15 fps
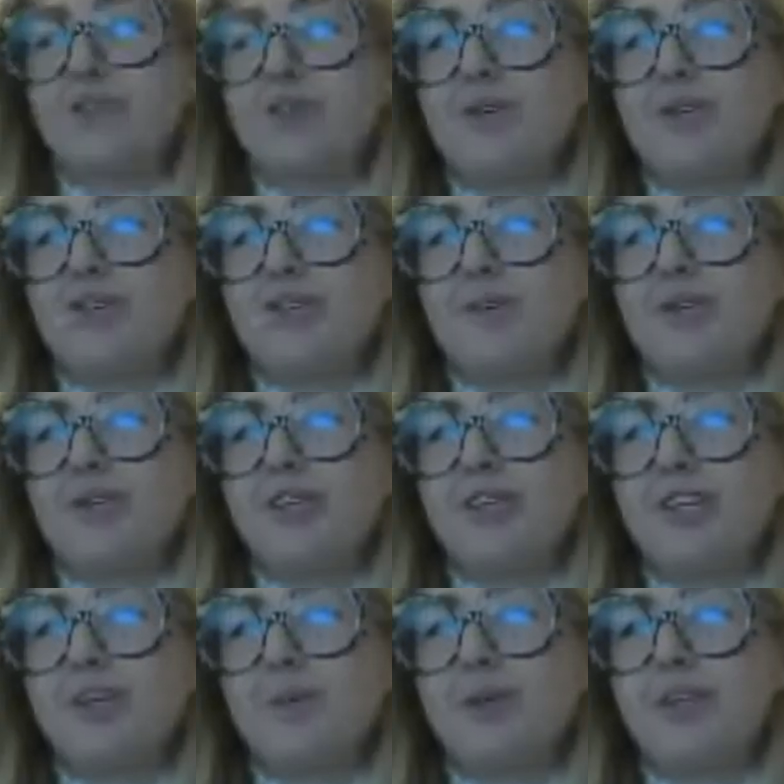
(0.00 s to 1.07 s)
John, do you predict
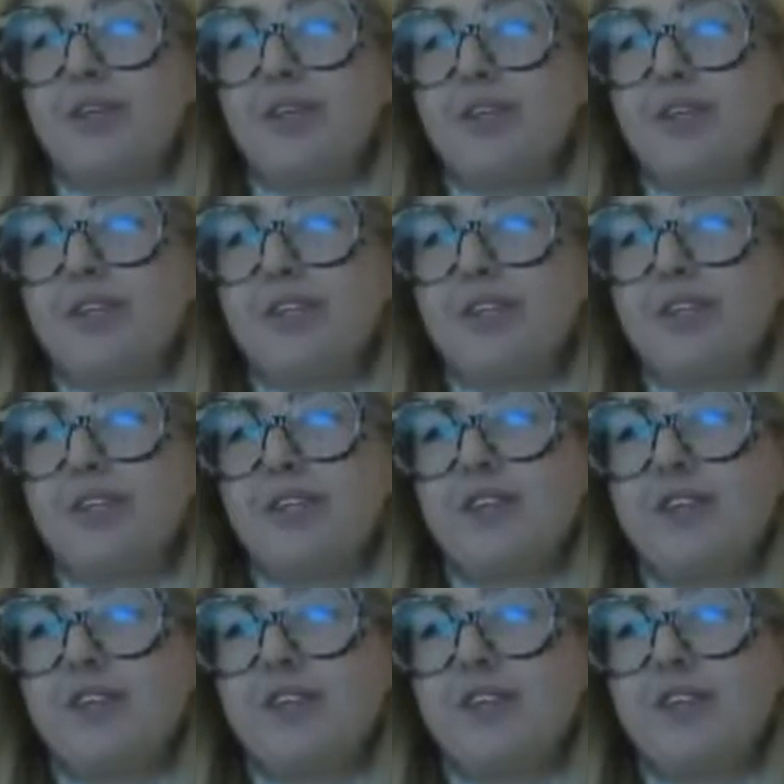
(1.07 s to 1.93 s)
there'll be an increase in